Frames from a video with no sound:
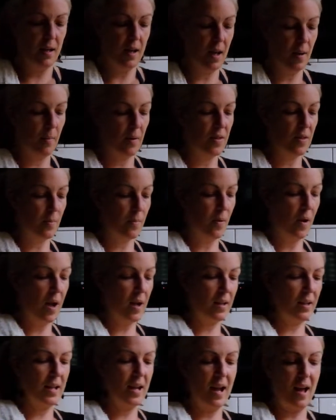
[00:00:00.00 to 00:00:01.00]
And with the
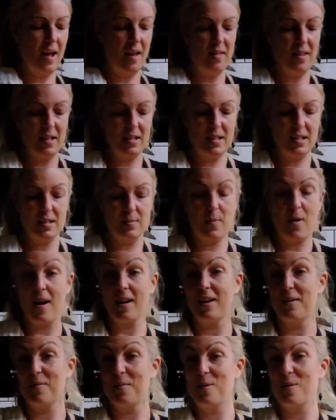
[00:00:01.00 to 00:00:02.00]
broccoli, this is
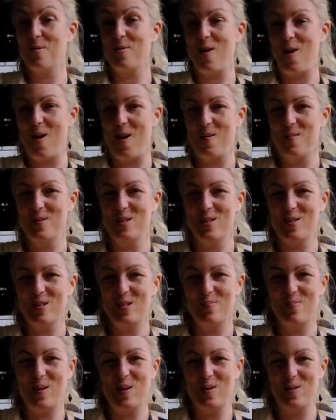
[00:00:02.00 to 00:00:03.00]
broccoli from the farm, so
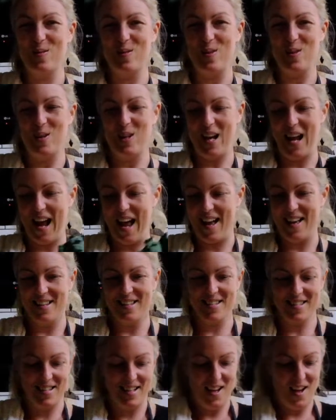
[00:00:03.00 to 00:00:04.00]
it's beautiful. It
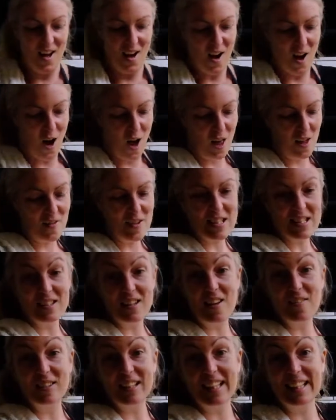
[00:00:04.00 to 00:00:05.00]
has all of its
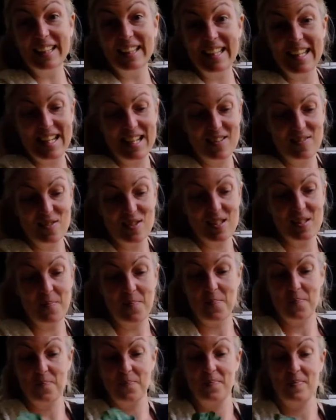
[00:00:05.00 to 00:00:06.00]
lovely leaves
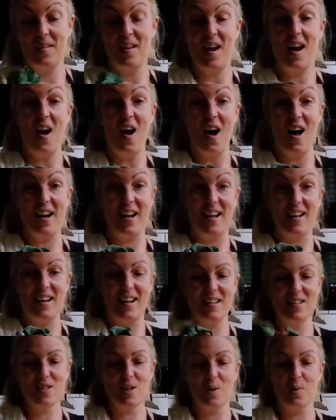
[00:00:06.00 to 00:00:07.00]
on it.
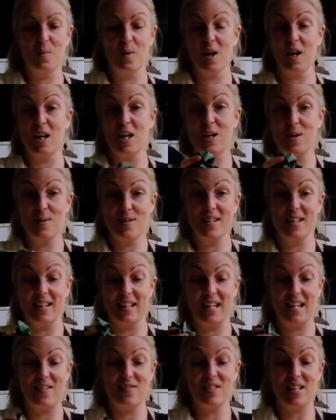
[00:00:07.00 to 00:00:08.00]
And so we're gonna use the
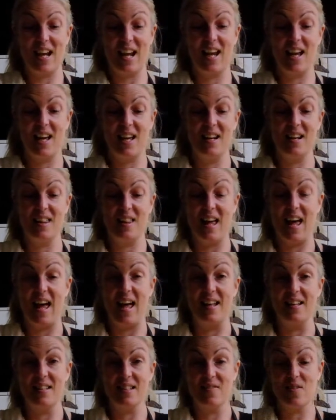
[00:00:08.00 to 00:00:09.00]
leaves and the
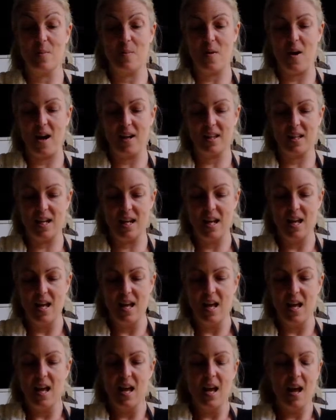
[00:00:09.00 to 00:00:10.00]
heads of the broccoli.
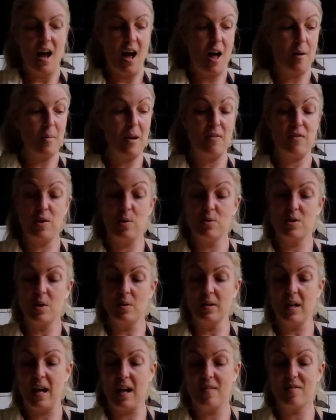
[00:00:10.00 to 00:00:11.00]
If you
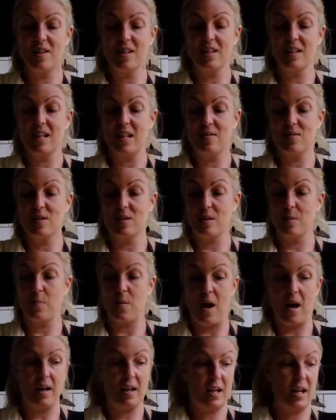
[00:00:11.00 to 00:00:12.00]
don't have the leaves of the
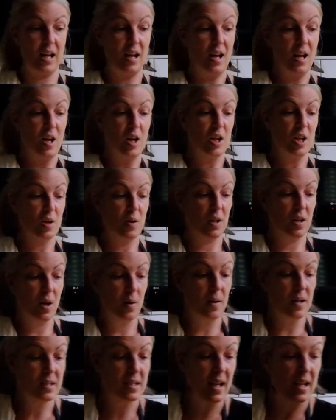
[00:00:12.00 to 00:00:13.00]
broccoli, you can
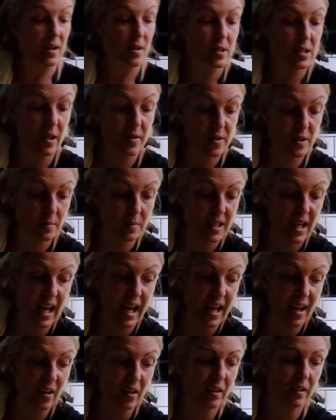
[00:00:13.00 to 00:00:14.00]
always get yourself some
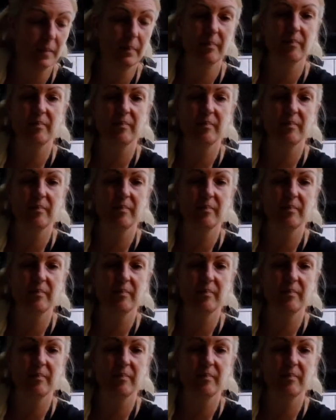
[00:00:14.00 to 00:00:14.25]
kale.